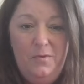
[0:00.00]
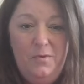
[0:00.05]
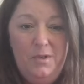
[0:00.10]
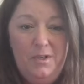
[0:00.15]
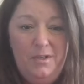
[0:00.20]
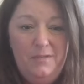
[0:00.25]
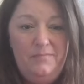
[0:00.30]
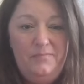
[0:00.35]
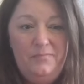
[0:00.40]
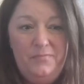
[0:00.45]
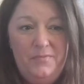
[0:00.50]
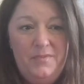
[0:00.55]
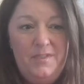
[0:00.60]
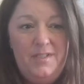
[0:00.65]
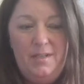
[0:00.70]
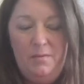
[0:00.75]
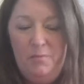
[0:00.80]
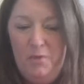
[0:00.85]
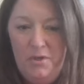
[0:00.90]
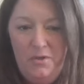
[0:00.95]
for
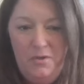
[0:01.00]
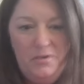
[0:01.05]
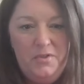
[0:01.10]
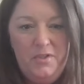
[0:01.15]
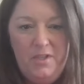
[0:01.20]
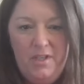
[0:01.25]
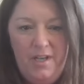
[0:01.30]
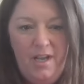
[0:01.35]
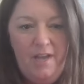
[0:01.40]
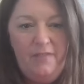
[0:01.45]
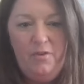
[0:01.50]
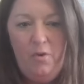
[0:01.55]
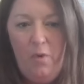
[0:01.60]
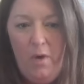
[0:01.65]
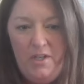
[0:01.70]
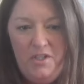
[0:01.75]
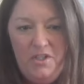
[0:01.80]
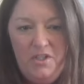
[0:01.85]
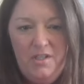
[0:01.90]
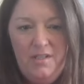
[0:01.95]
someone who's going to have
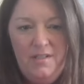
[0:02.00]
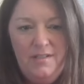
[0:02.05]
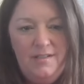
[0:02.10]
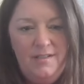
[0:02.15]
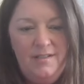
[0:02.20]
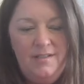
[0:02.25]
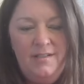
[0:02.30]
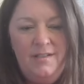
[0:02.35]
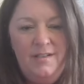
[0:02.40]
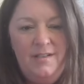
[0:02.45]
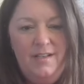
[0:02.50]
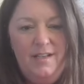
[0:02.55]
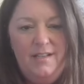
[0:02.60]
questions and